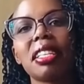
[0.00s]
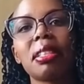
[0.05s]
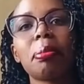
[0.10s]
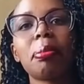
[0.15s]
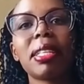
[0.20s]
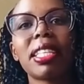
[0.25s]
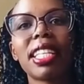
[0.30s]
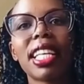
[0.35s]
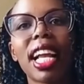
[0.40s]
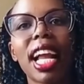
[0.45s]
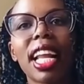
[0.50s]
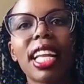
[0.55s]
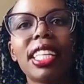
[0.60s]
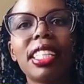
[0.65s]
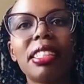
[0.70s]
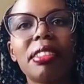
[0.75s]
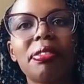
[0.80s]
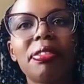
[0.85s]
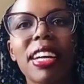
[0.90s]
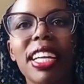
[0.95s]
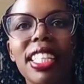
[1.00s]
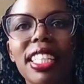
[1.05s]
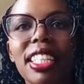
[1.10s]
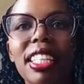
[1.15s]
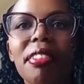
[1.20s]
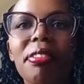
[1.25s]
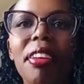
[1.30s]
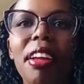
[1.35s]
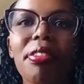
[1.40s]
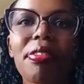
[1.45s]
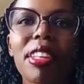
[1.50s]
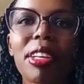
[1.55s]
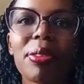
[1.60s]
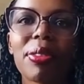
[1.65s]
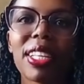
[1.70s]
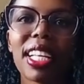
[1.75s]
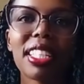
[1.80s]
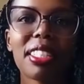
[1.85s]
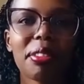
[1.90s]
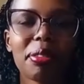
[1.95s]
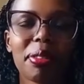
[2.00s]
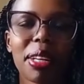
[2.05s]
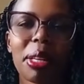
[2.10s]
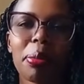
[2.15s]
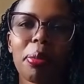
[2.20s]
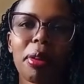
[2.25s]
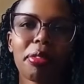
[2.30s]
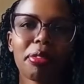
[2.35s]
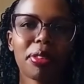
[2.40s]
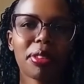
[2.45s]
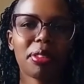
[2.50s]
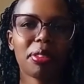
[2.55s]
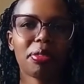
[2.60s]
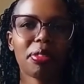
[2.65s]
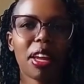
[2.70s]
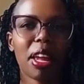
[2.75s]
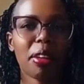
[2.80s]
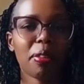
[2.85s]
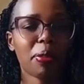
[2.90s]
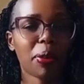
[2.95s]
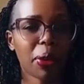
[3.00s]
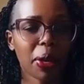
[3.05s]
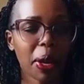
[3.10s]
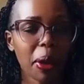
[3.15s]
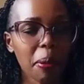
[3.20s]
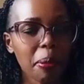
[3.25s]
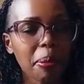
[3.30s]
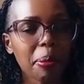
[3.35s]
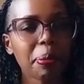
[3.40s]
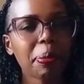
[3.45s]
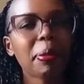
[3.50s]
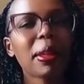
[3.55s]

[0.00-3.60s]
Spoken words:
is basically dividing 5,000 divided by 45, okay?